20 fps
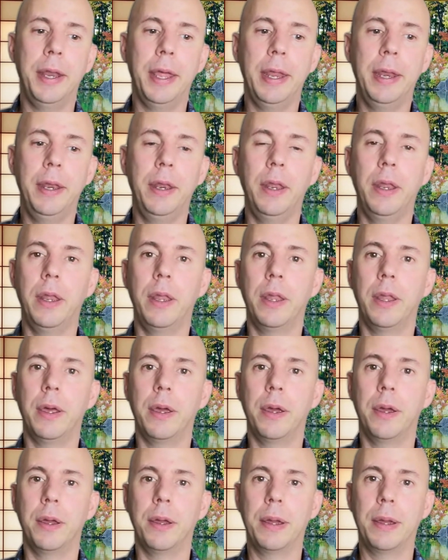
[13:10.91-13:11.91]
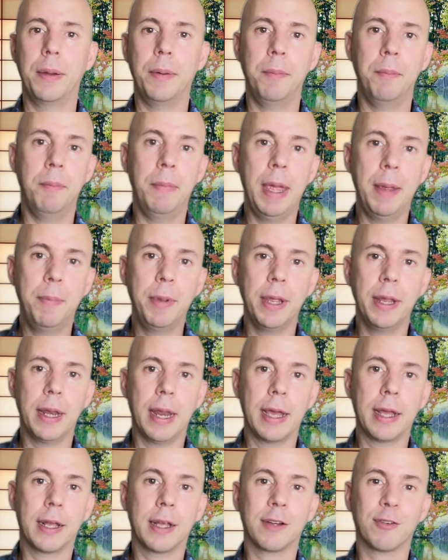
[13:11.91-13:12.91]
then maybe
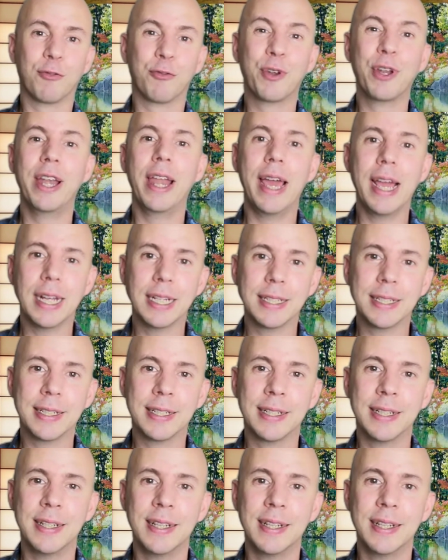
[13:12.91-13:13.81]
like relax